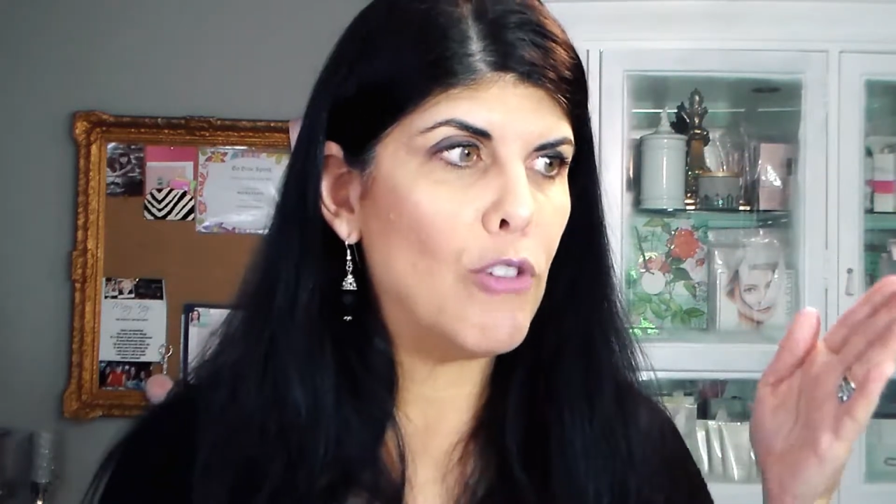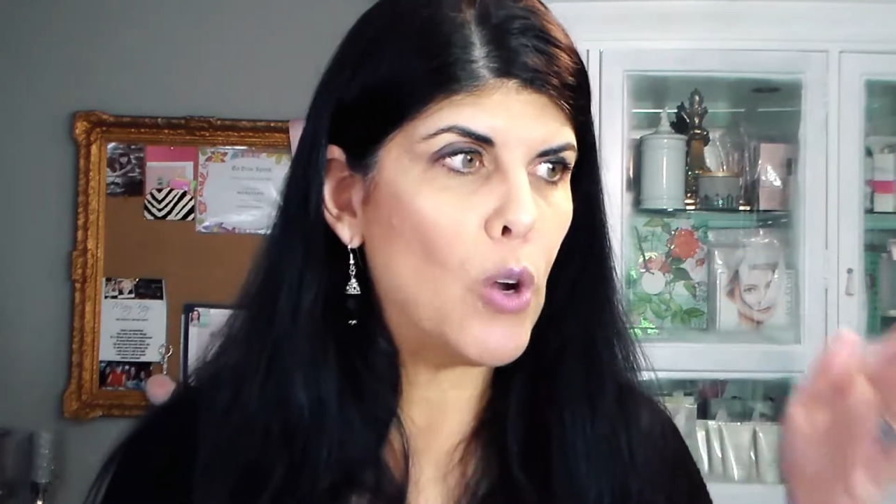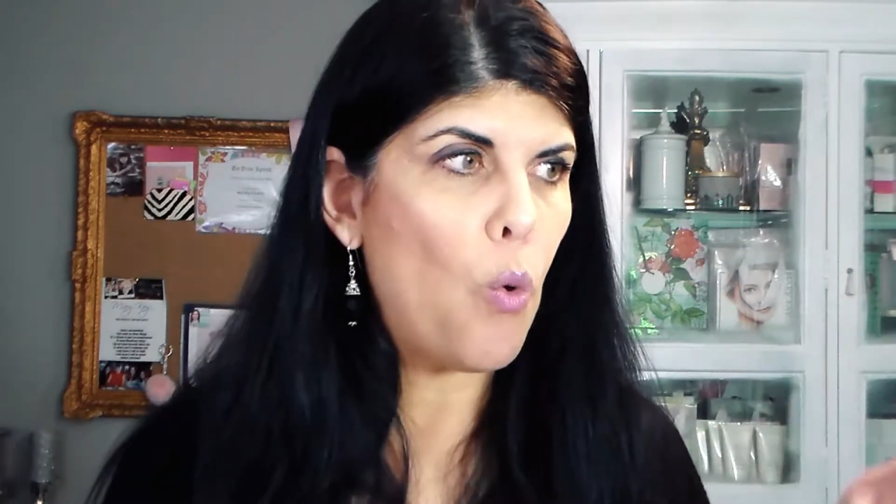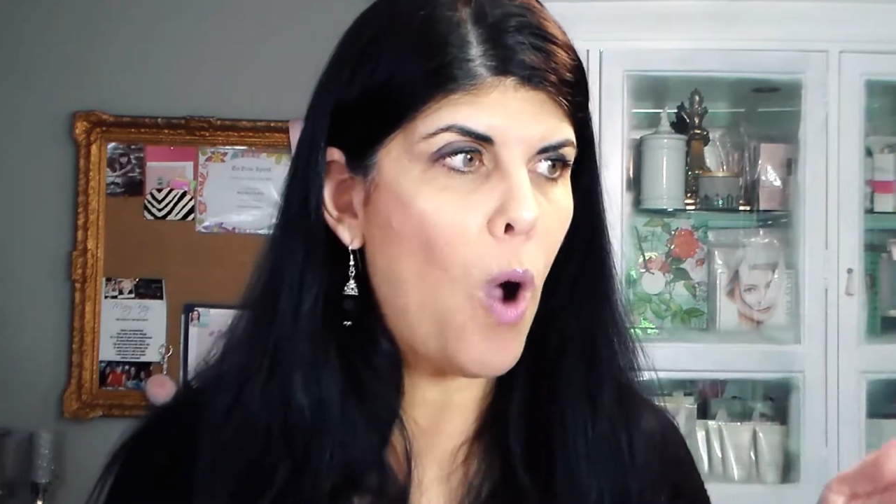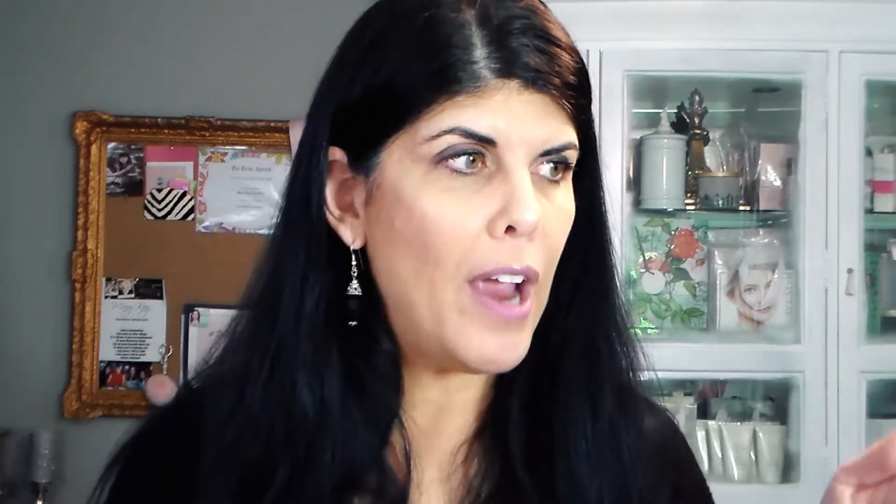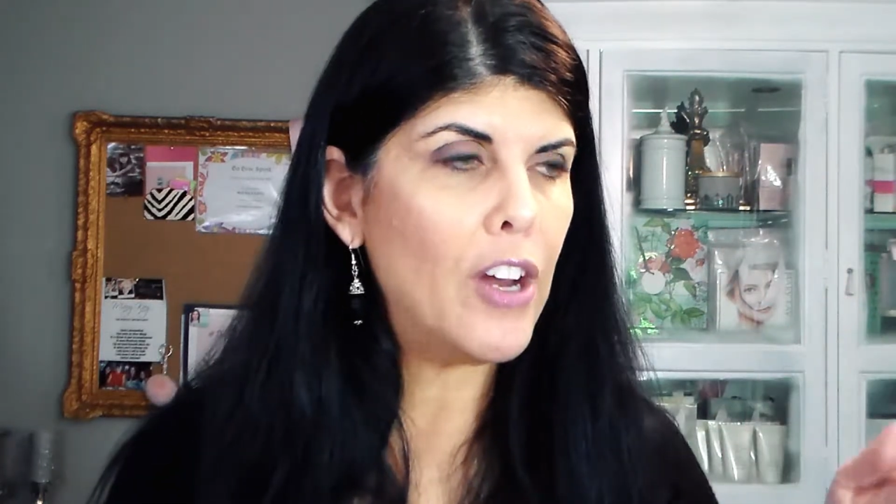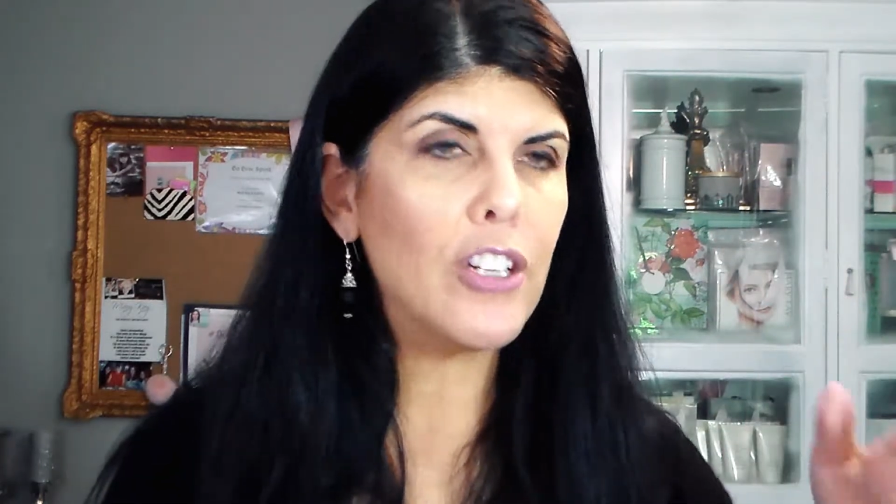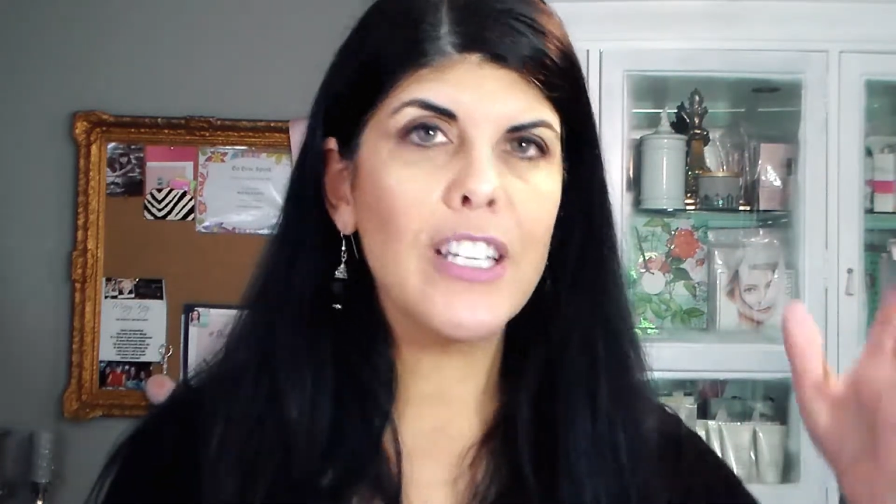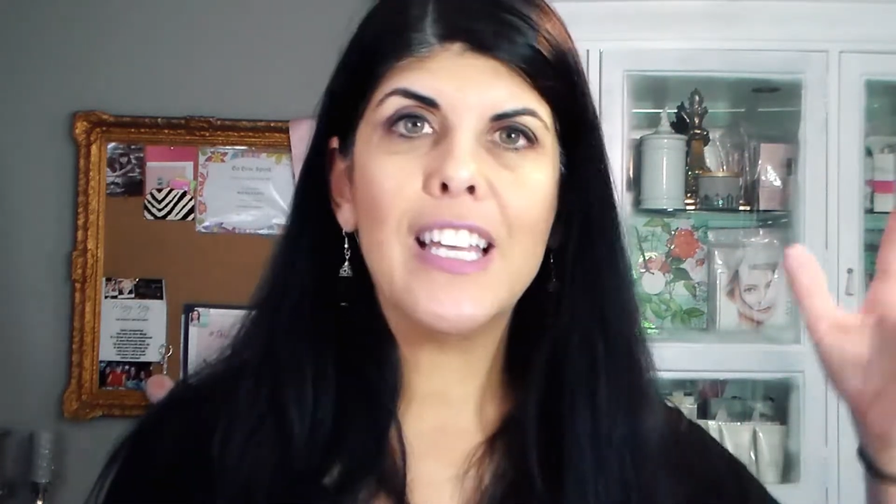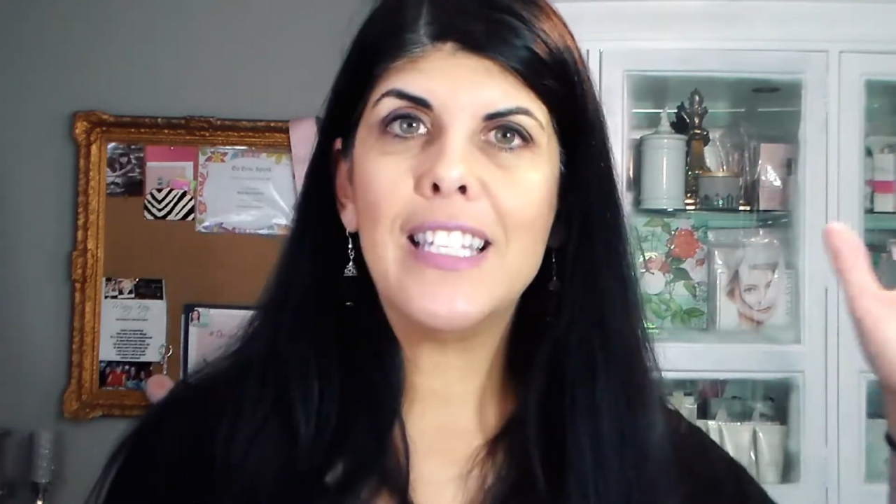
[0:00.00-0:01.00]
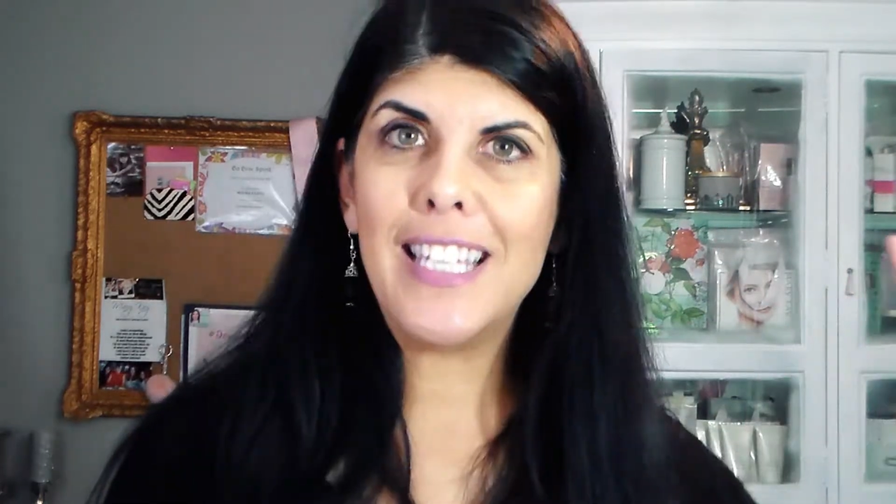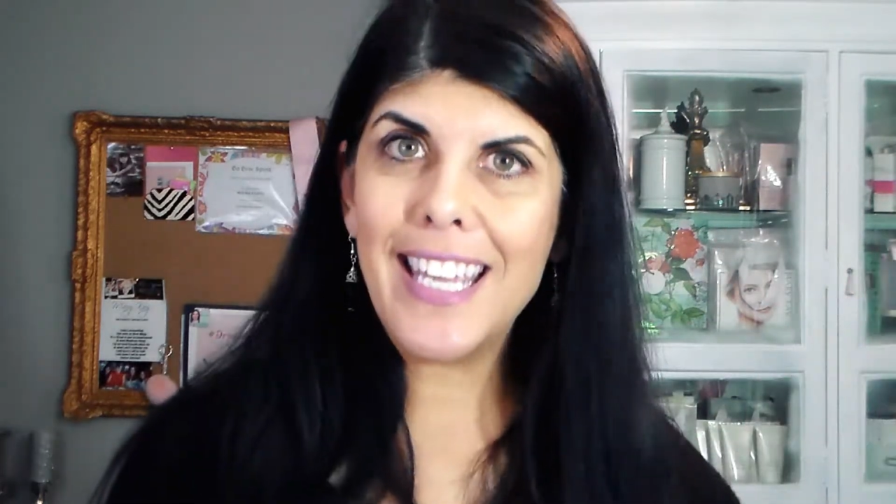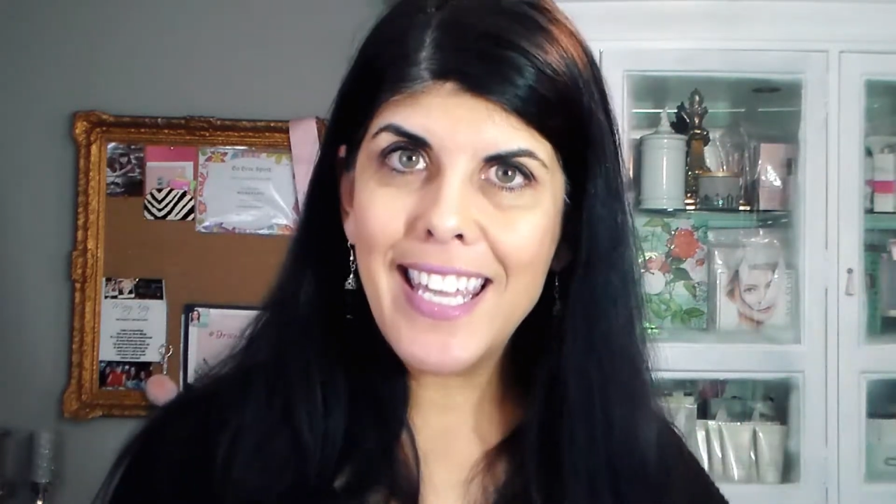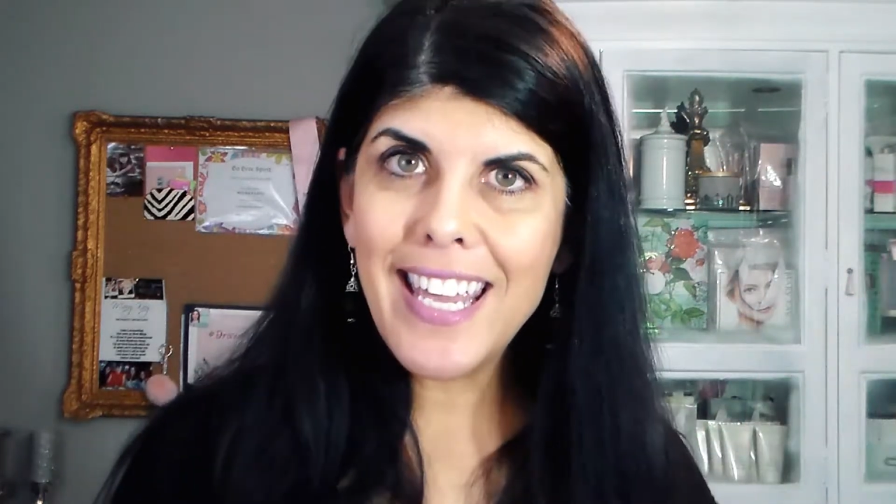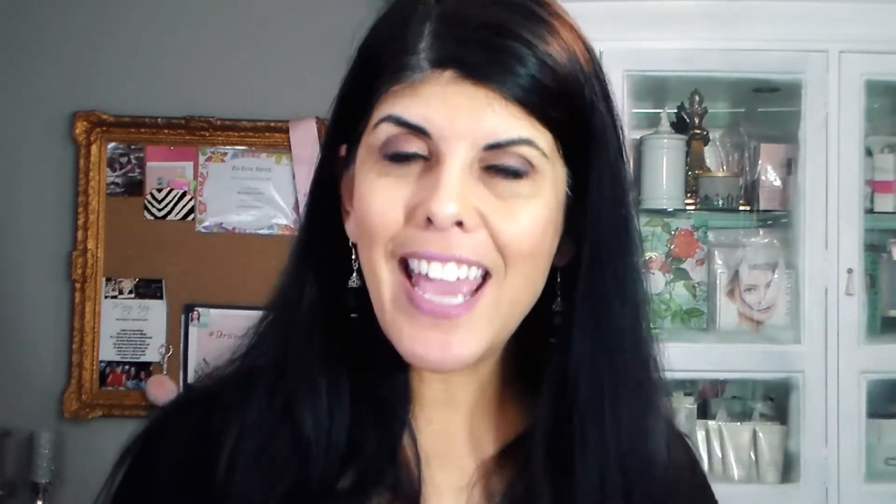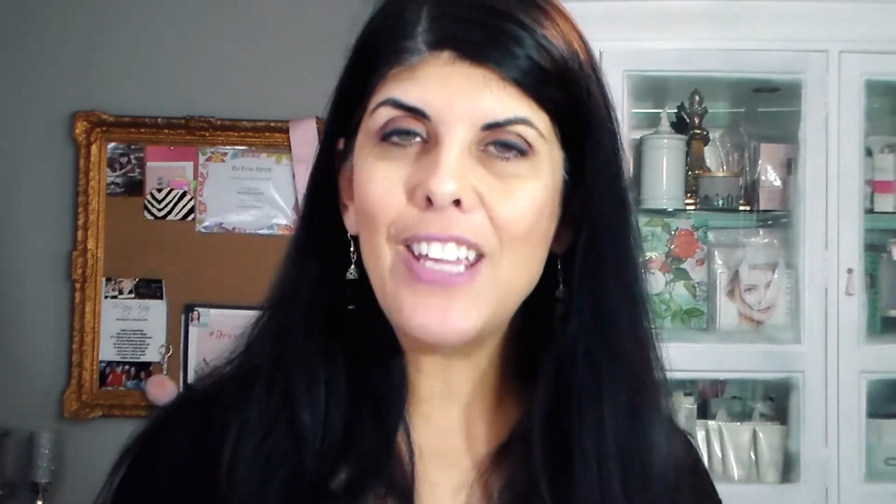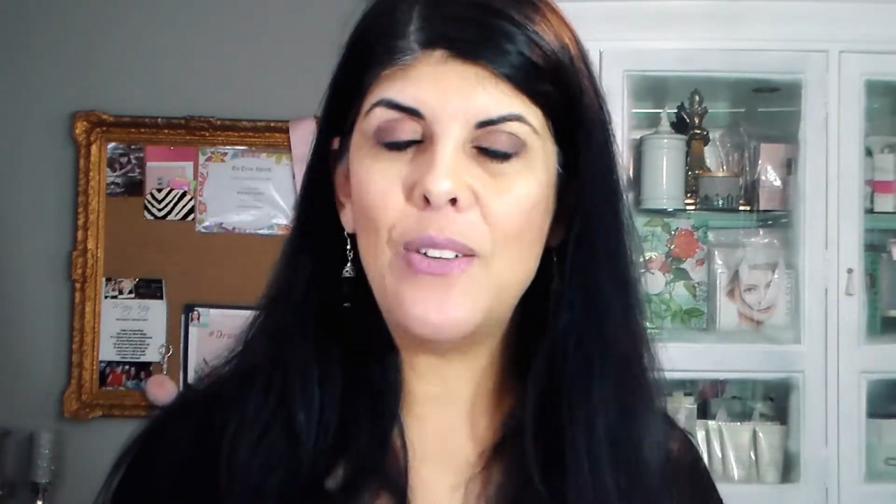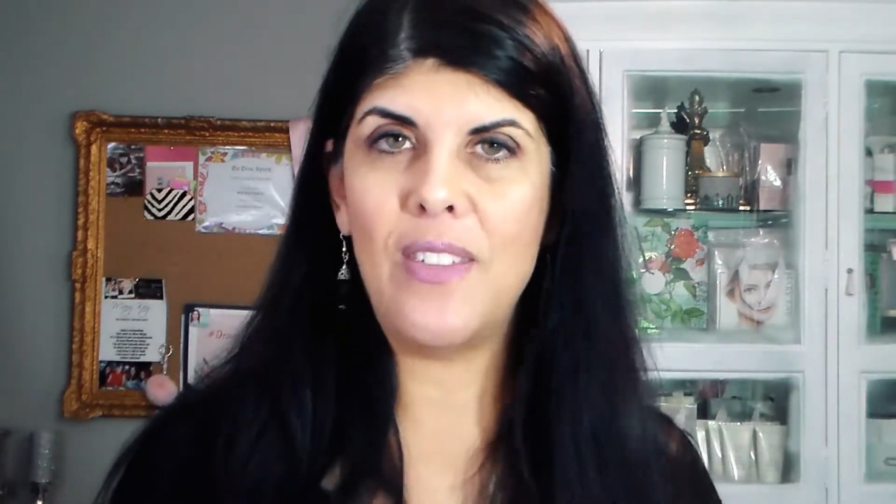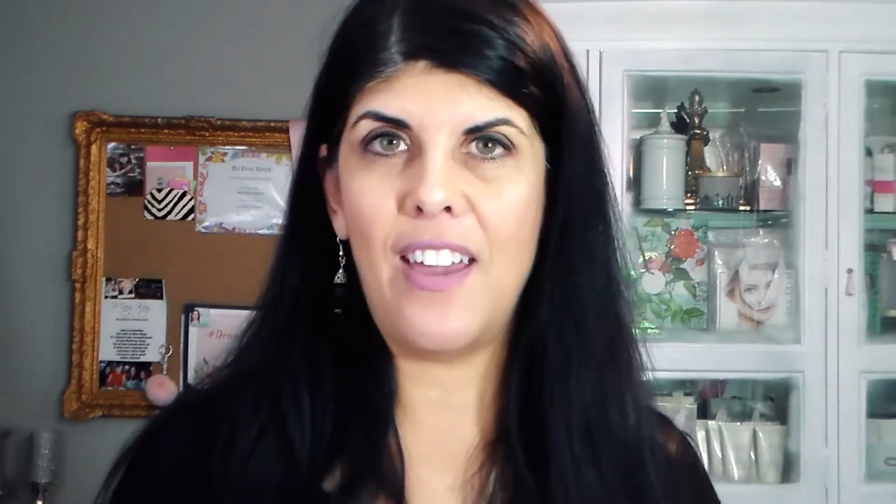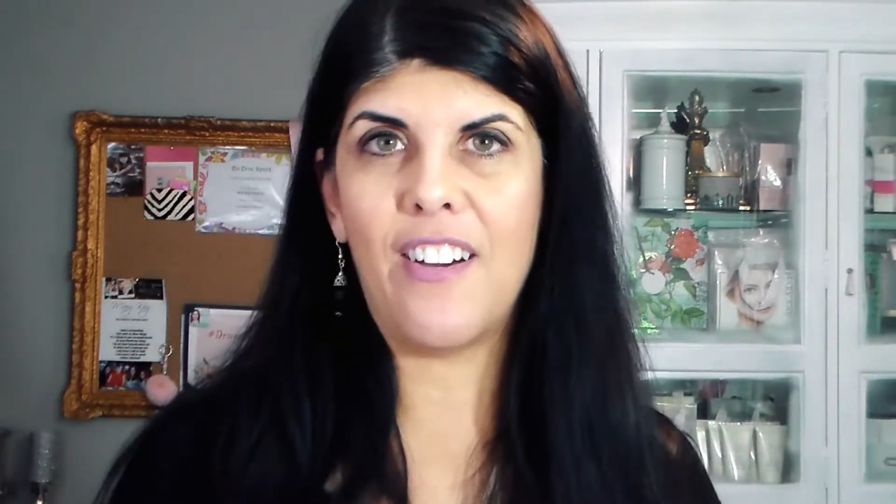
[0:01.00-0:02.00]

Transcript: requires to get you